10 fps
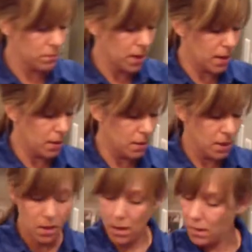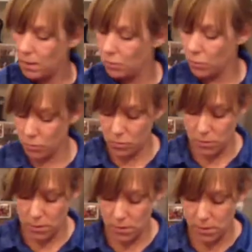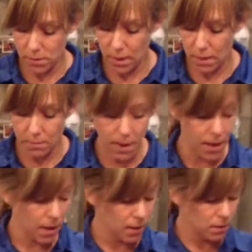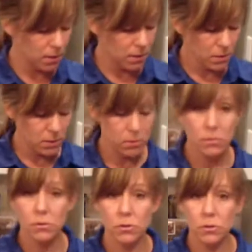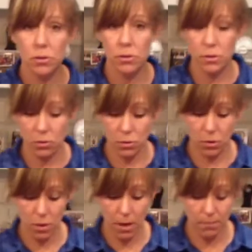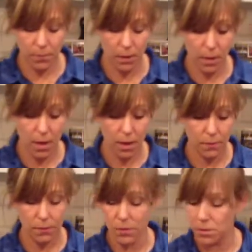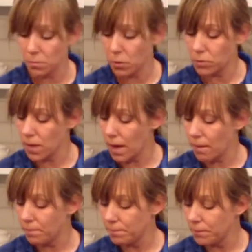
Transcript: pan, and then we'll use this same pan to just cook up the smoked ham.